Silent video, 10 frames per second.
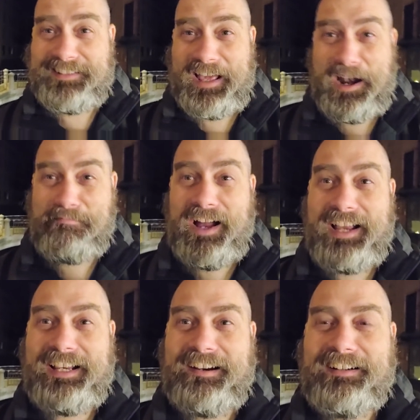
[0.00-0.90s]
that I
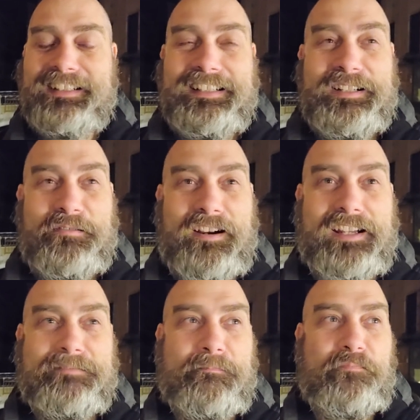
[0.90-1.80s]
buy here,
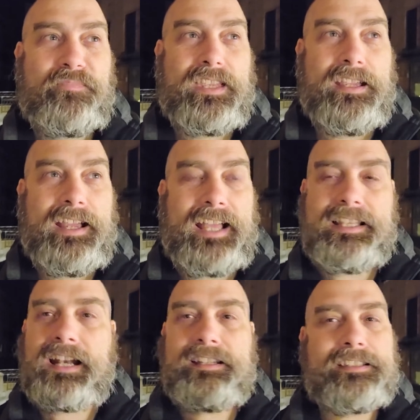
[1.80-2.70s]
right?
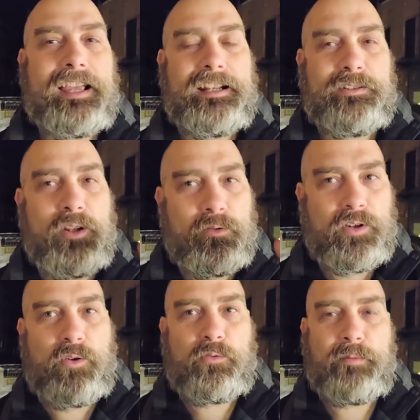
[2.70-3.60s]
And then I decided,
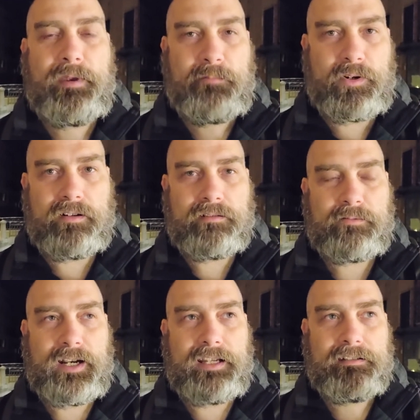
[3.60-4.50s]
no, remember,
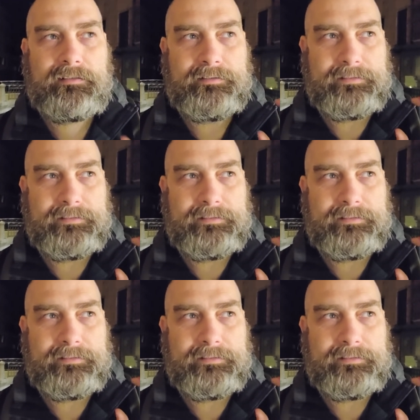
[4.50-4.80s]
right?